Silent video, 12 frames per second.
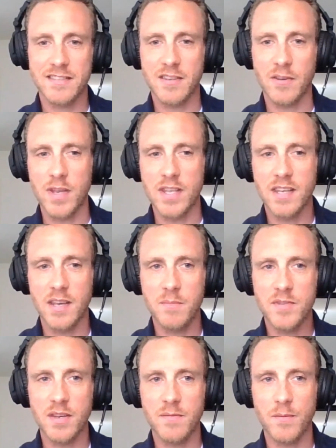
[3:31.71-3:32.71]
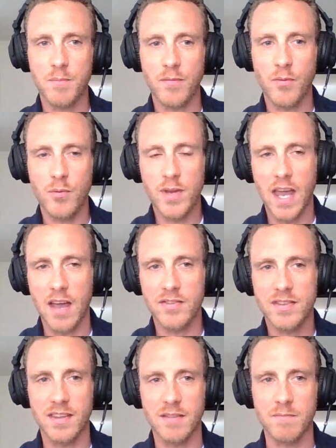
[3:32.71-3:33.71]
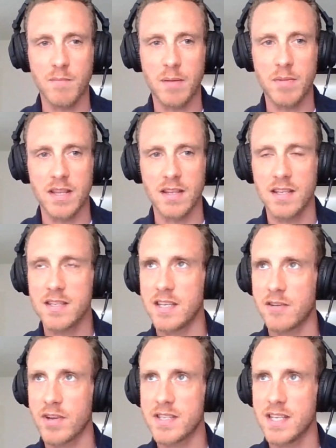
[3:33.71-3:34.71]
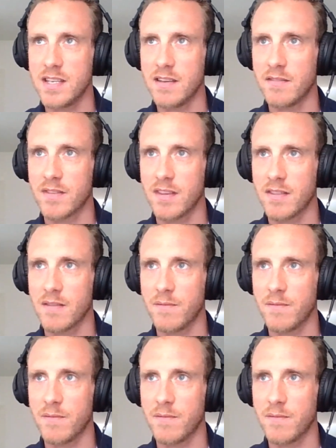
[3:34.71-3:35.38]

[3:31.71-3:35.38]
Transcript: So in terms of, before we get onto maybe the nitty gritty of the